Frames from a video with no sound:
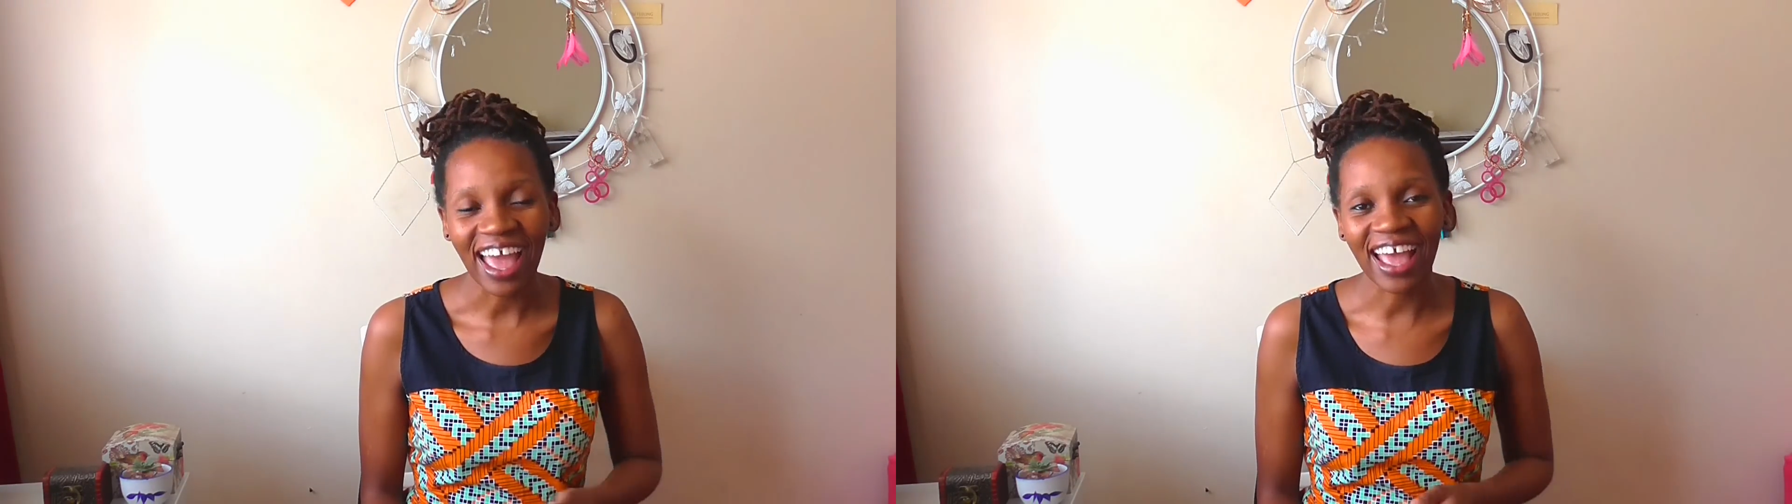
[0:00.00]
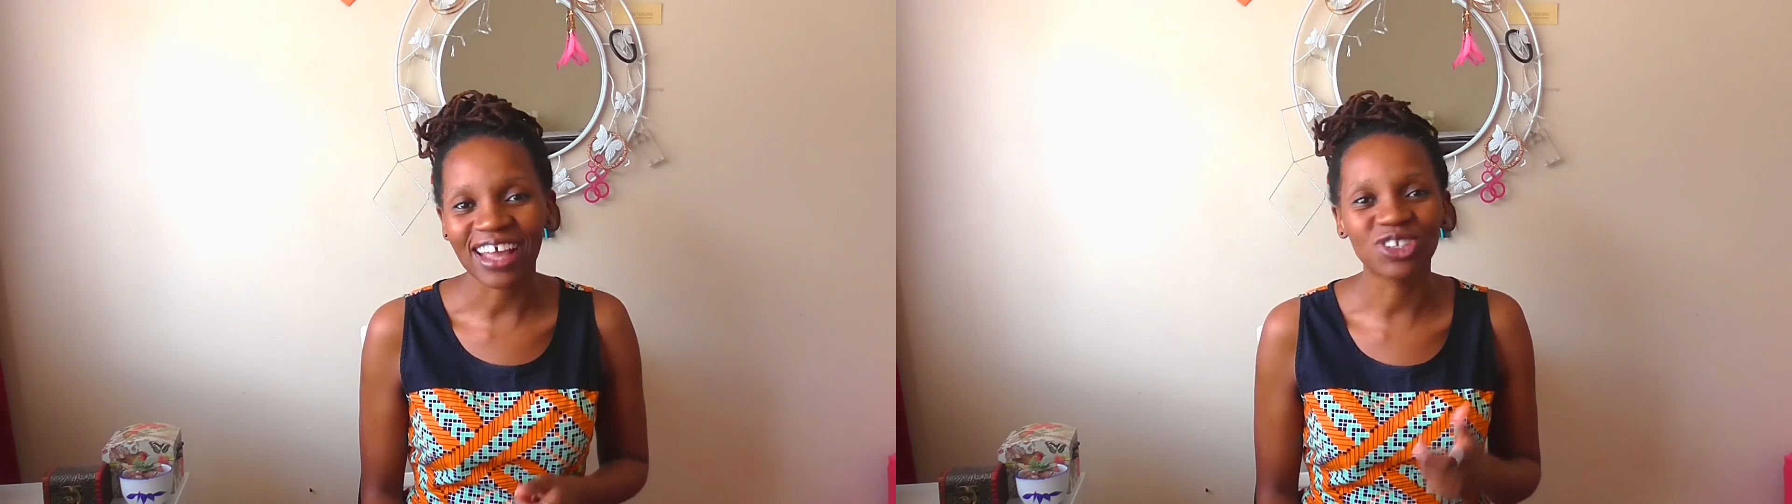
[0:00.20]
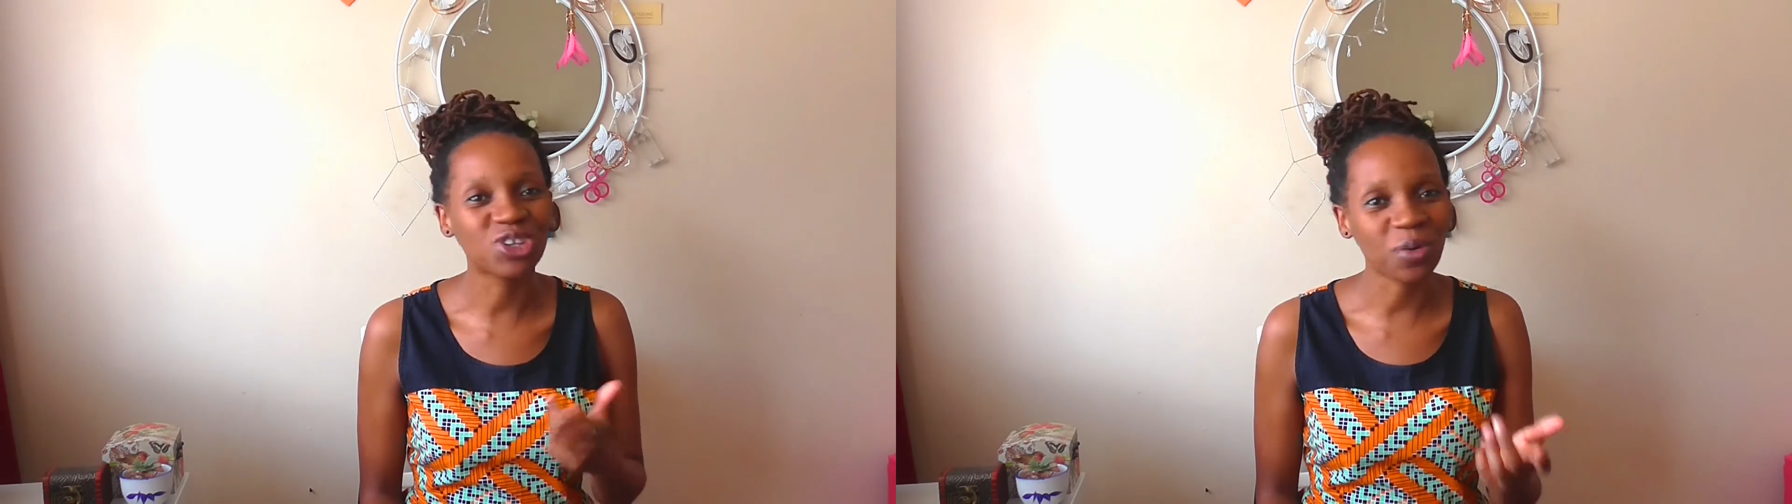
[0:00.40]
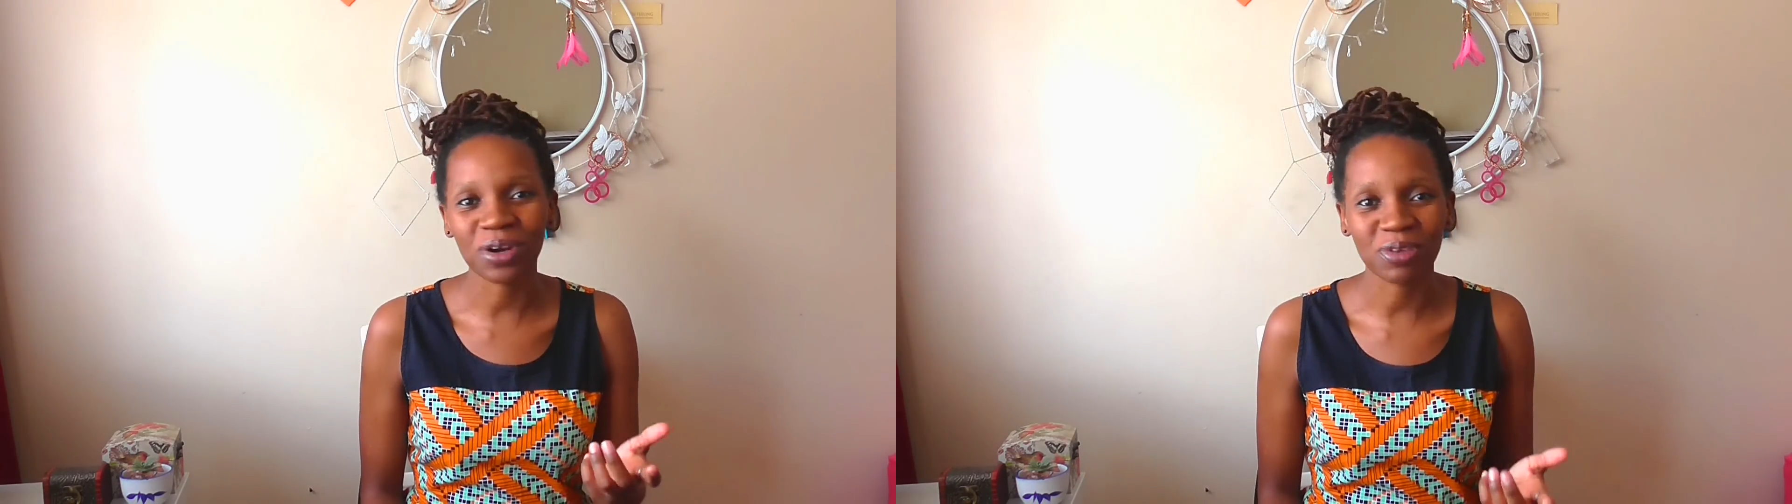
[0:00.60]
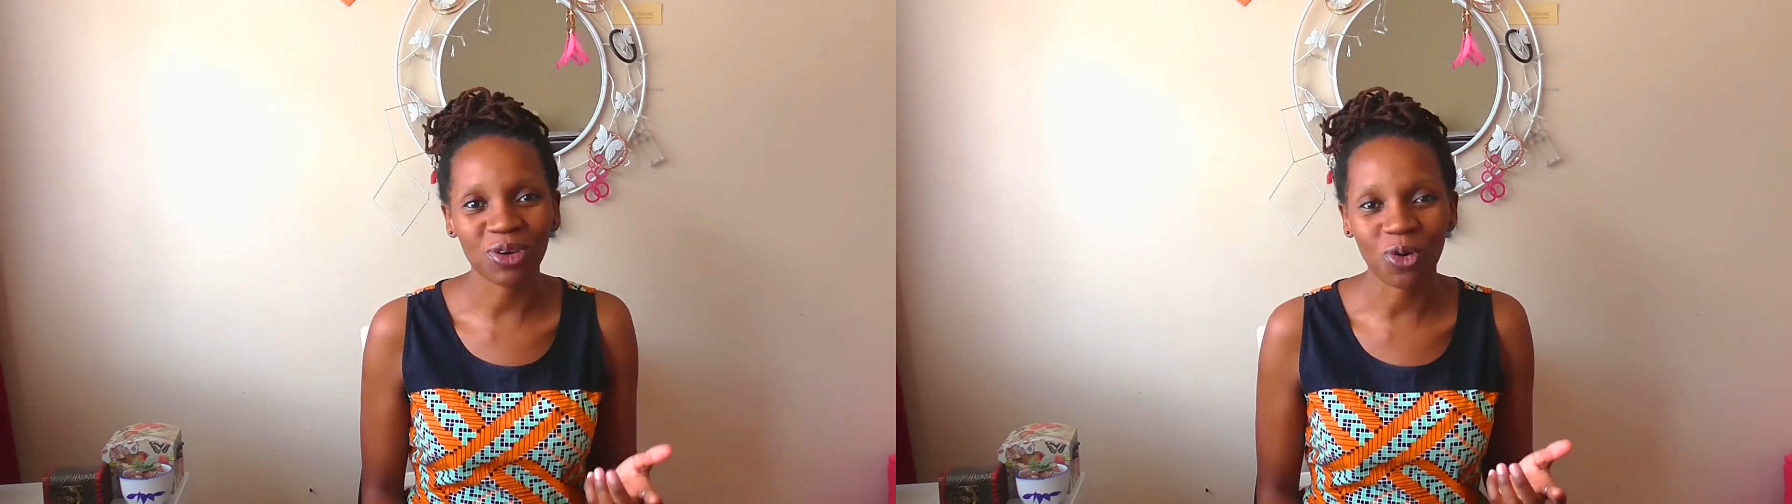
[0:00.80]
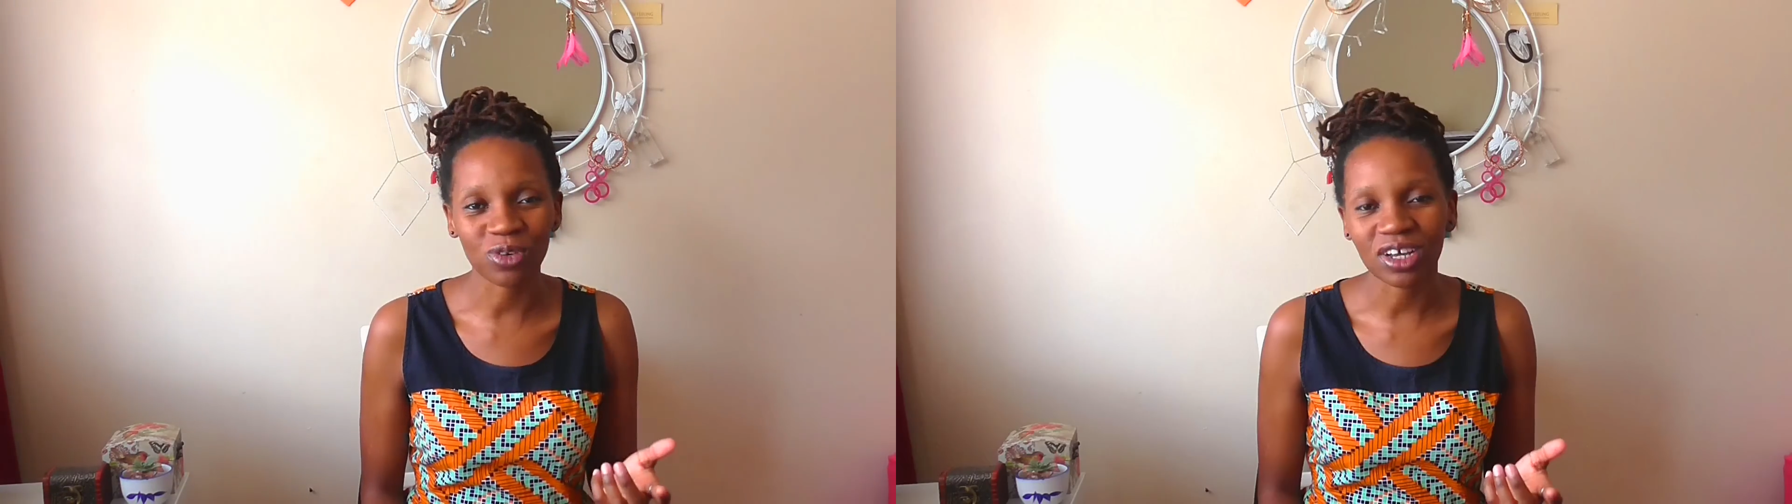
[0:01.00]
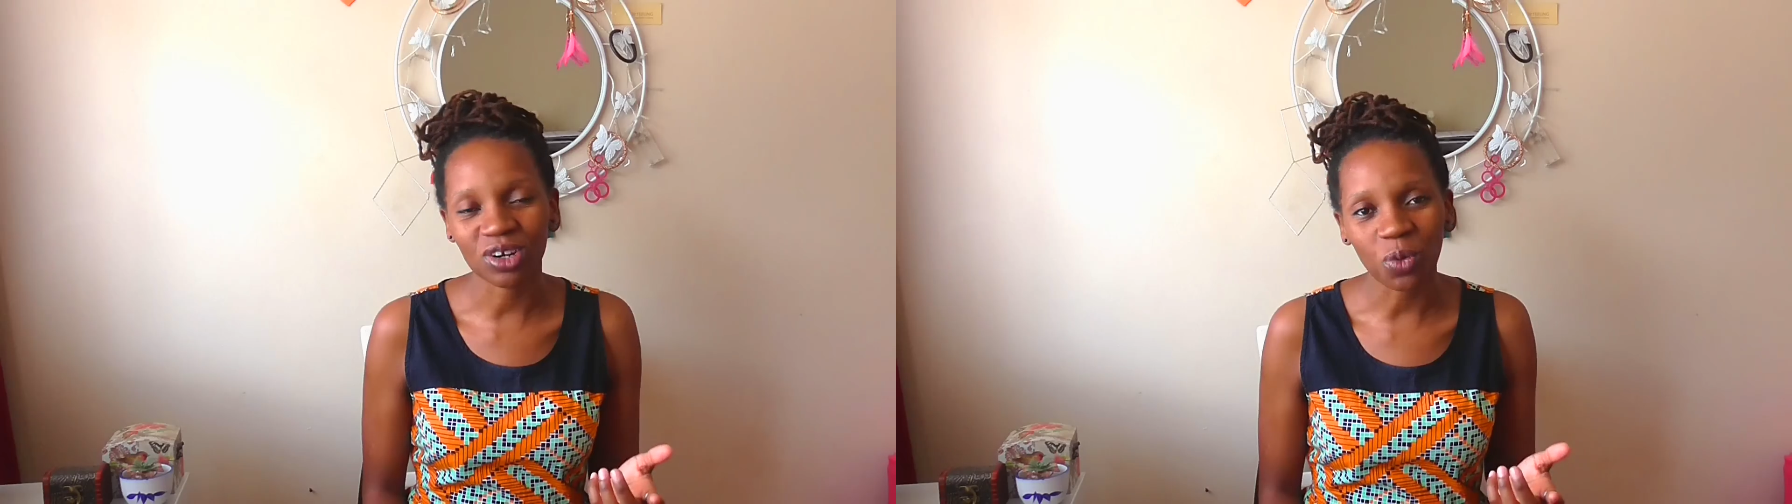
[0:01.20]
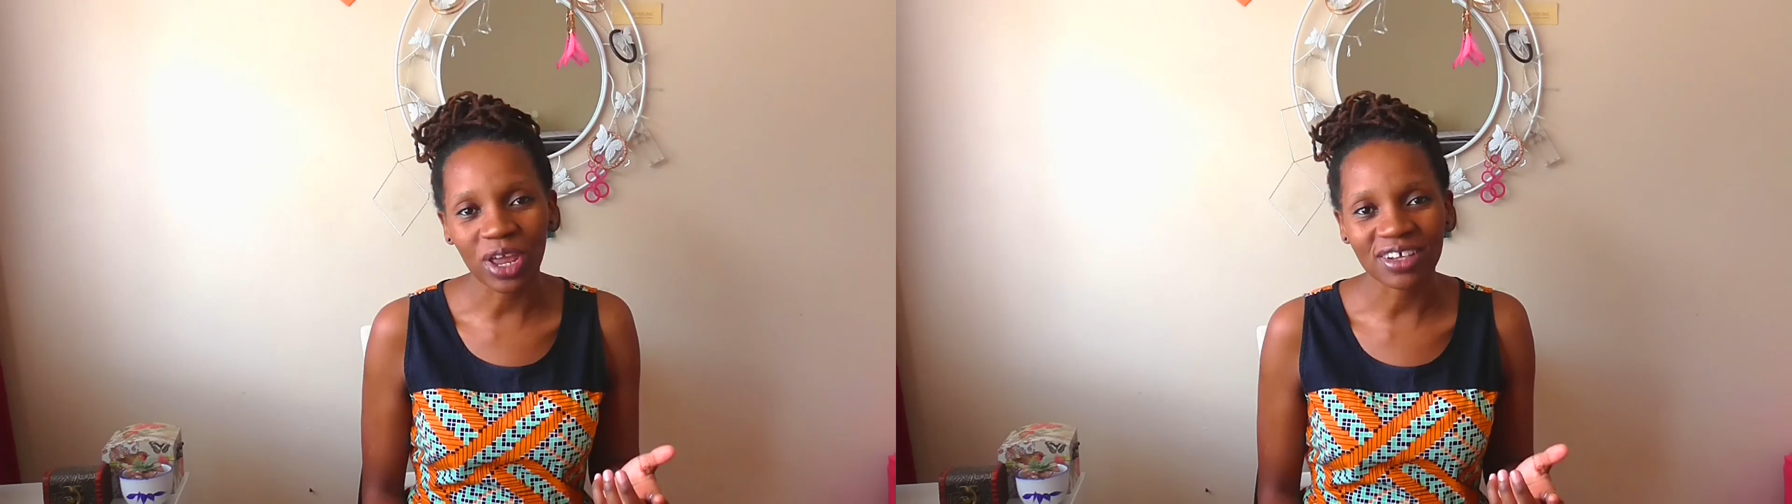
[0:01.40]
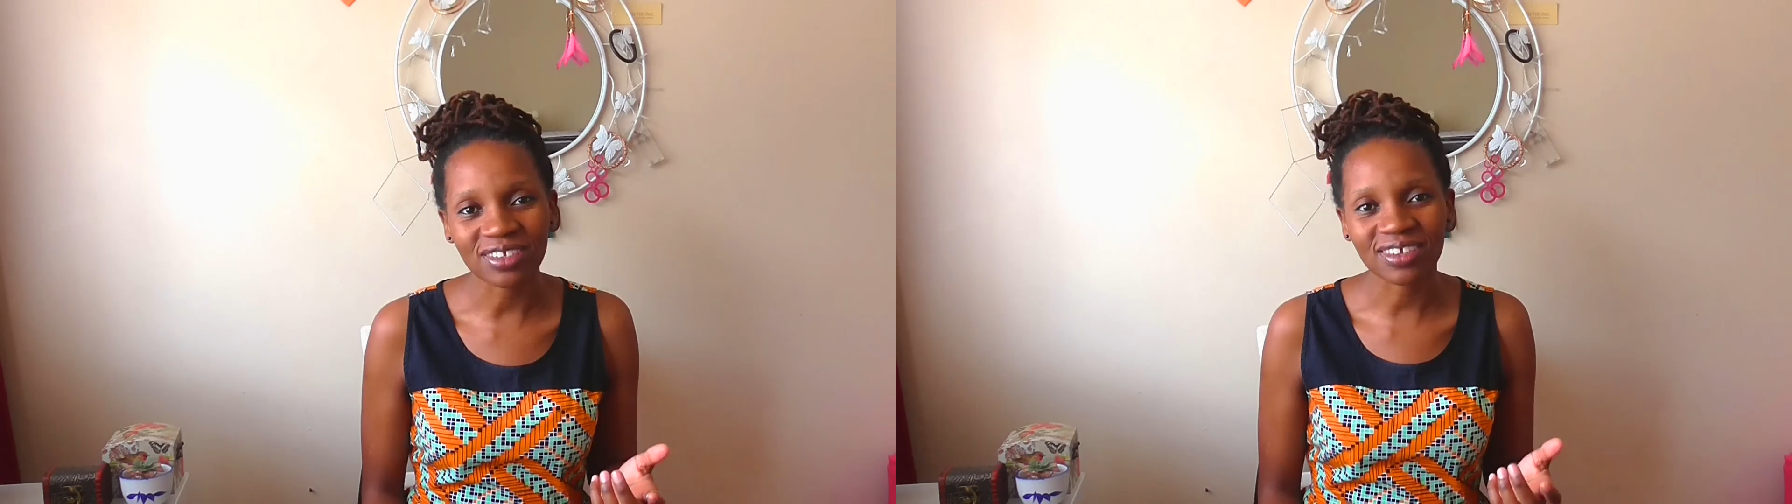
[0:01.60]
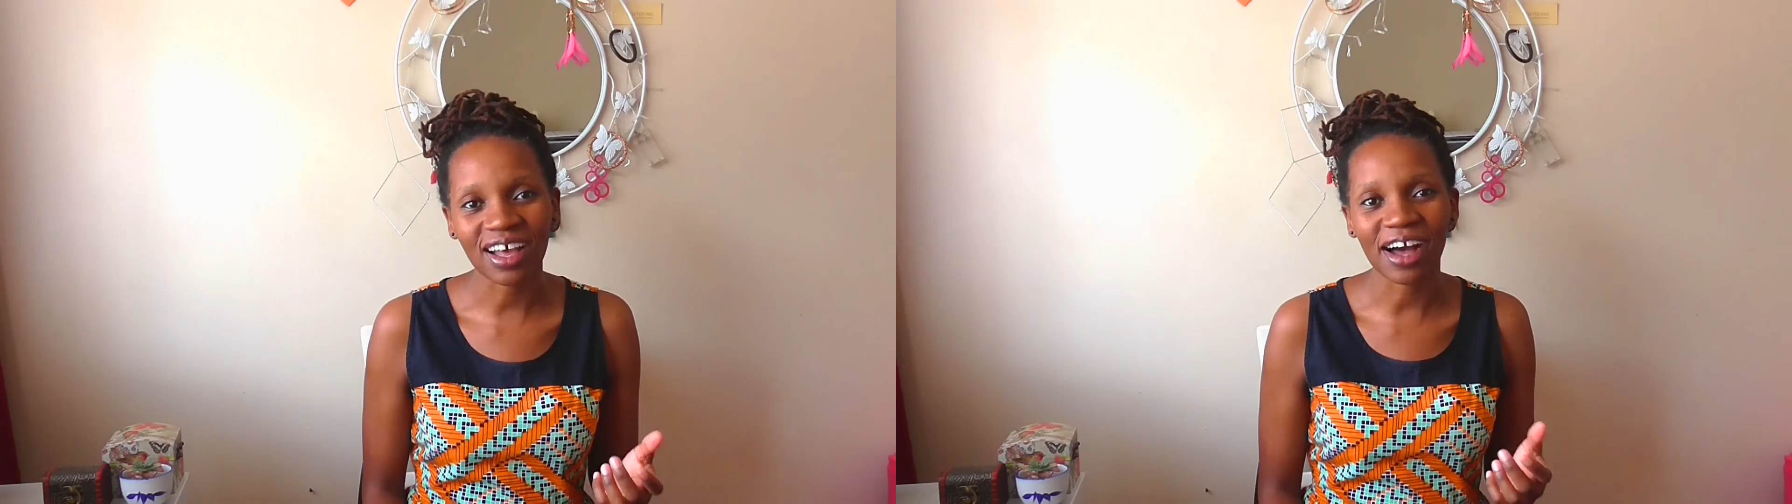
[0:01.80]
and you don't want to be caught unawares